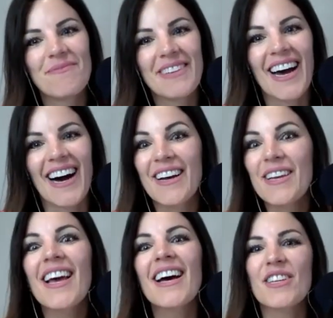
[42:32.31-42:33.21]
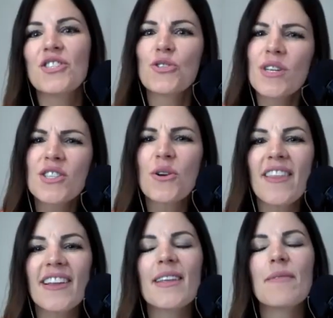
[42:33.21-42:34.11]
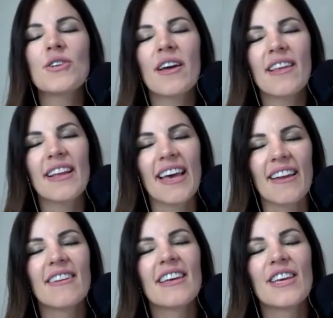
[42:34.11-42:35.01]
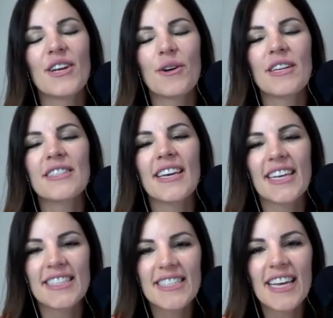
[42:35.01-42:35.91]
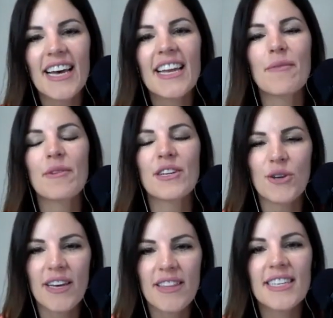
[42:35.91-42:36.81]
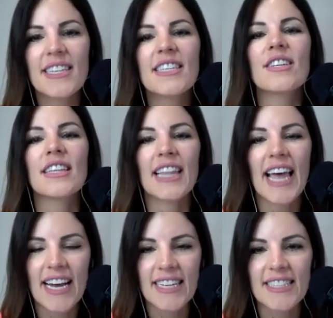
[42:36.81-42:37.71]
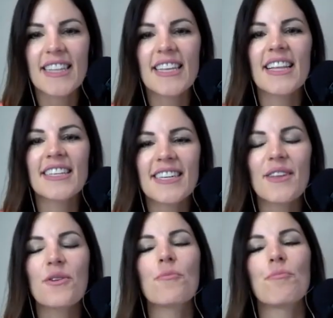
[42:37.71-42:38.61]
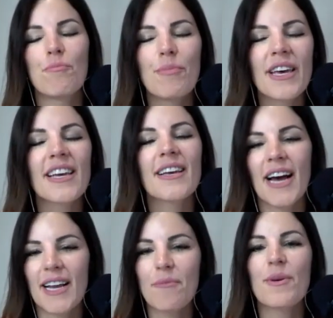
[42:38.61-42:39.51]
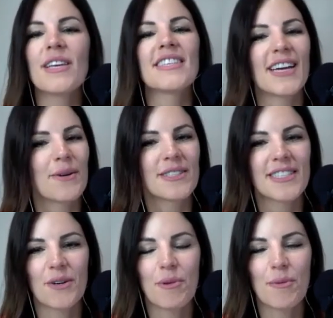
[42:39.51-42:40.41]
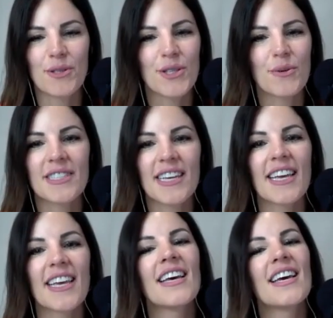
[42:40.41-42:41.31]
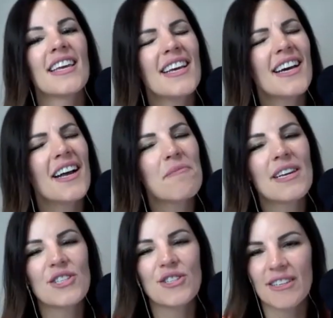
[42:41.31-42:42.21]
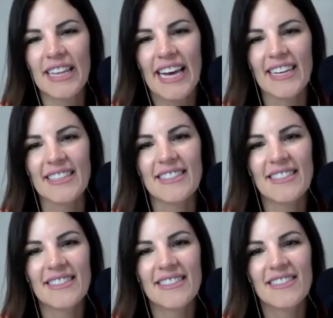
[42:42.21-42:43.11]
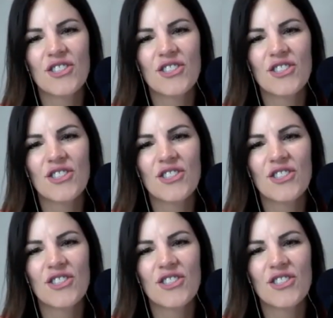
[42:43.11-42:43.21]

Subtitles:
Yeah. Let's try that. Let me try that again. And it's like, instead, I'm going to try this until it lands. I think that's another big kind of piece that I always tell people too, is like, you got to make sure it lands.